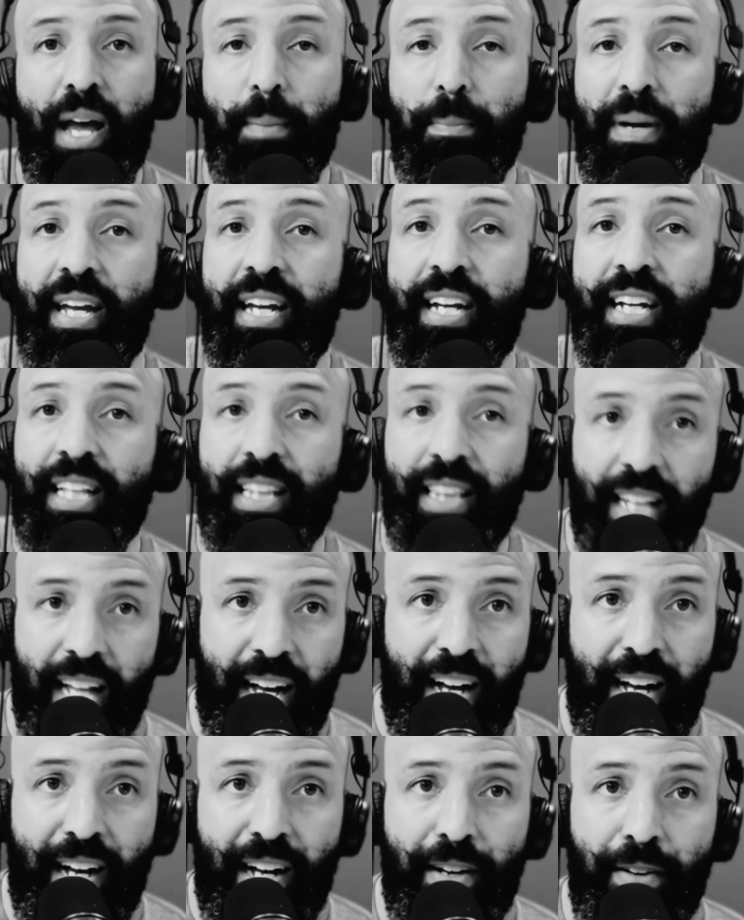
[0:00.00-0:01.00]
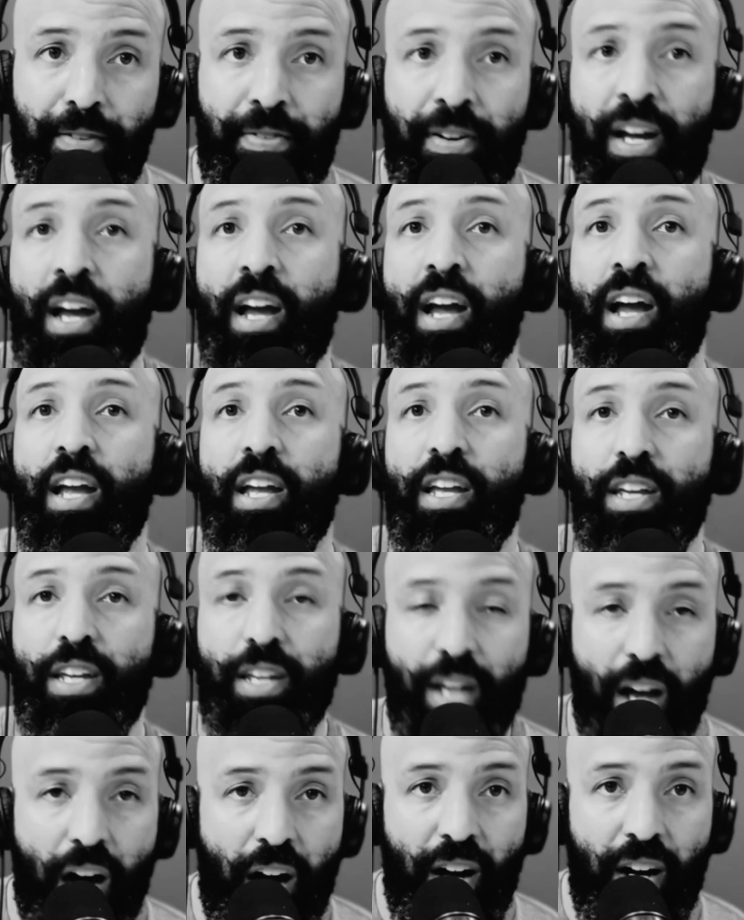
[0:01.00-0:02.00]
Being in love,
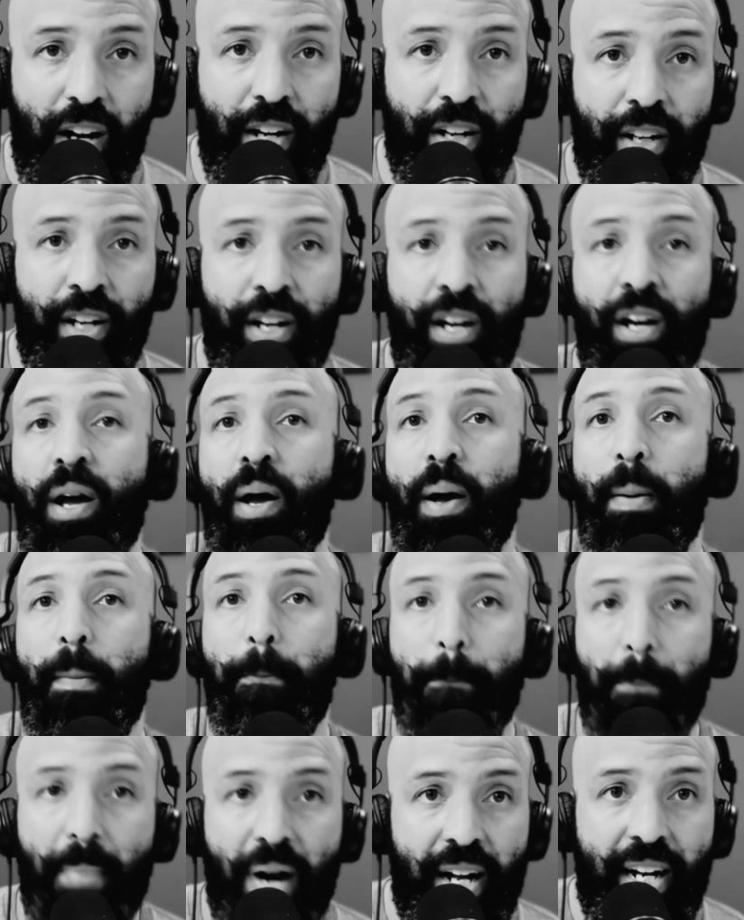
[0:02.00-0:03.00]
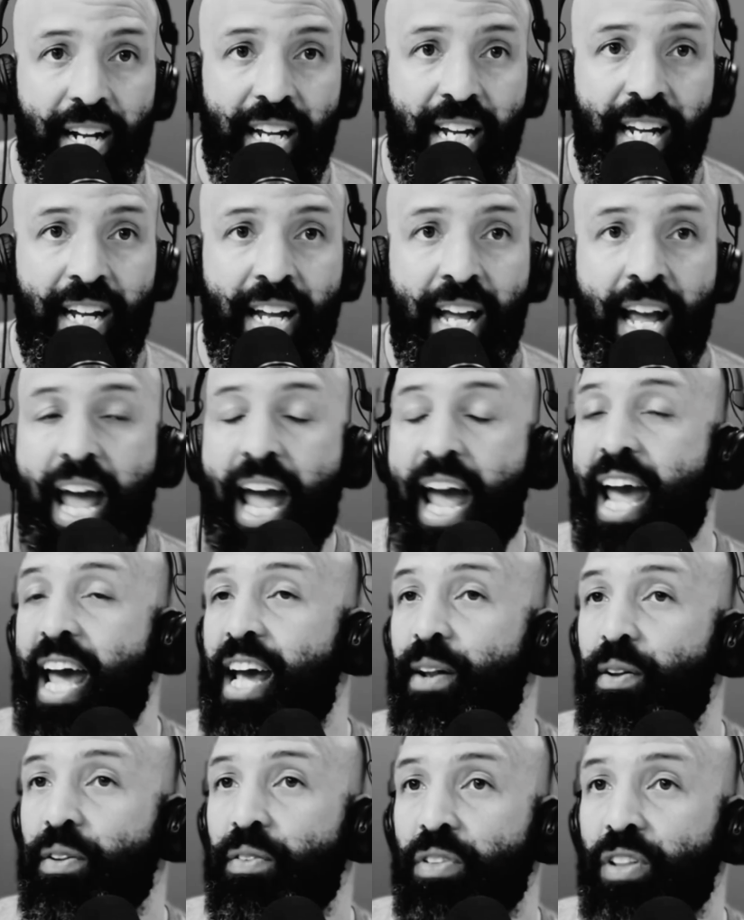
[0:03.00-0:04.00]
young, money,
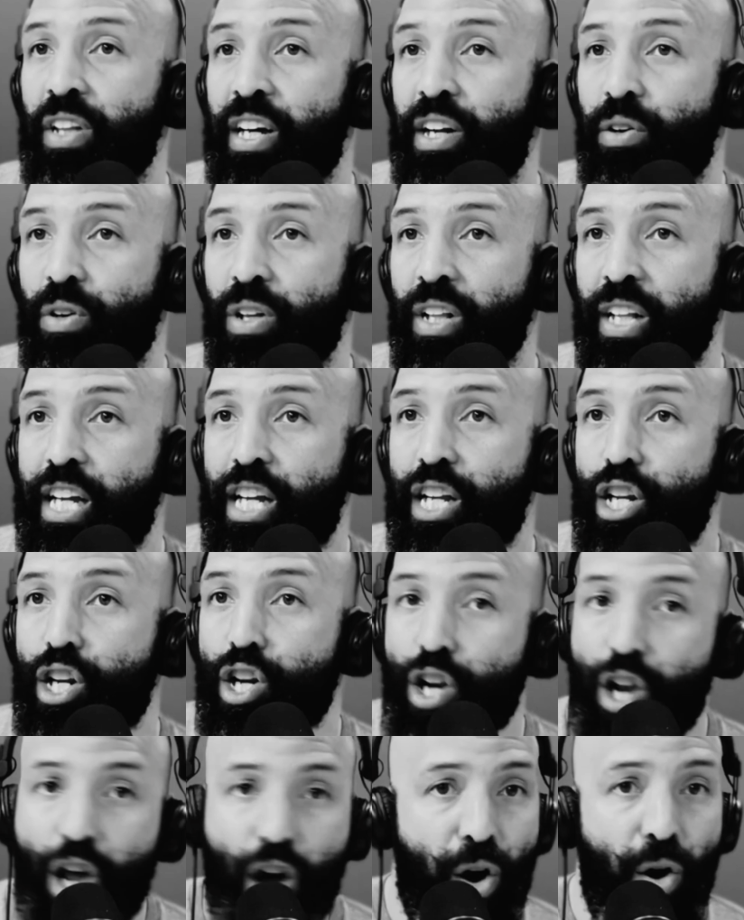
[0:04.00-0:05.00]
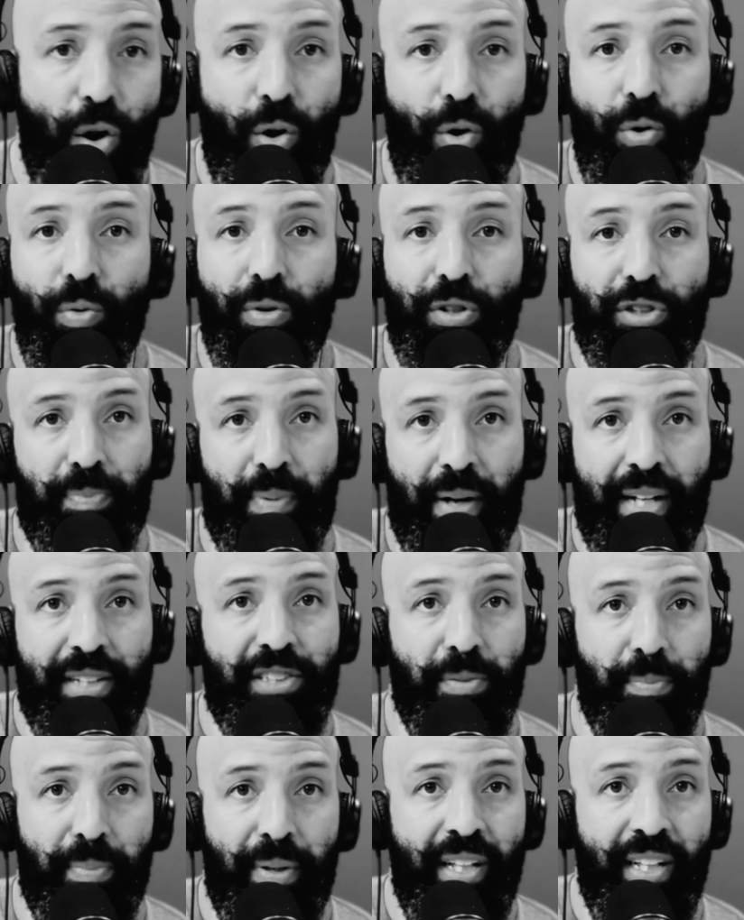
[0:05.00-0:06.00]
and literally no
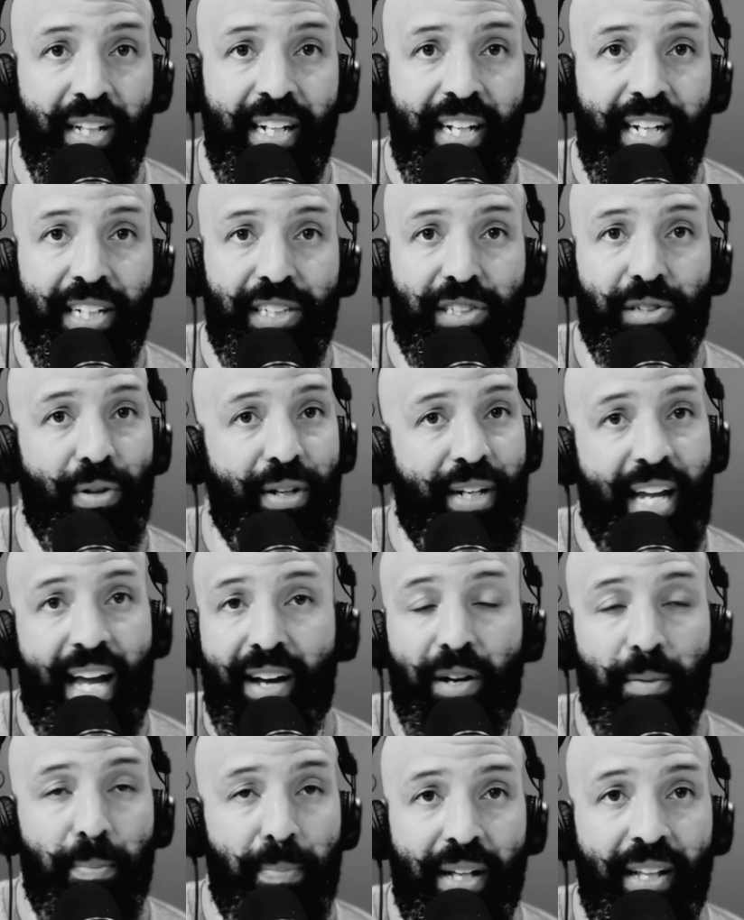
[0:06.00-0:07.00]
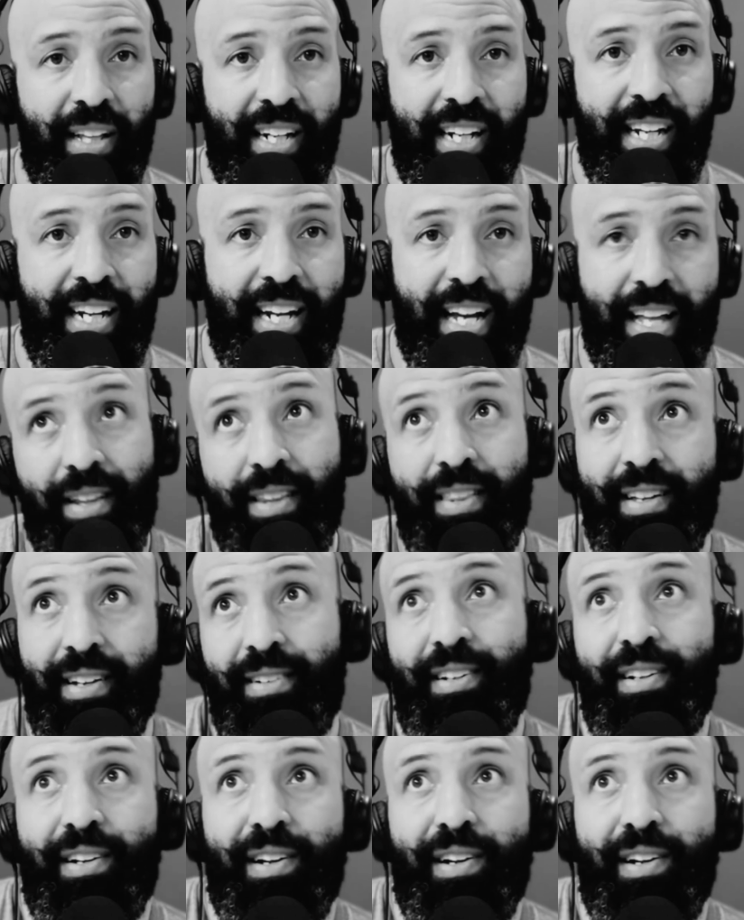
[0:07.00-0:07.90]
responsibilities or accountability other than,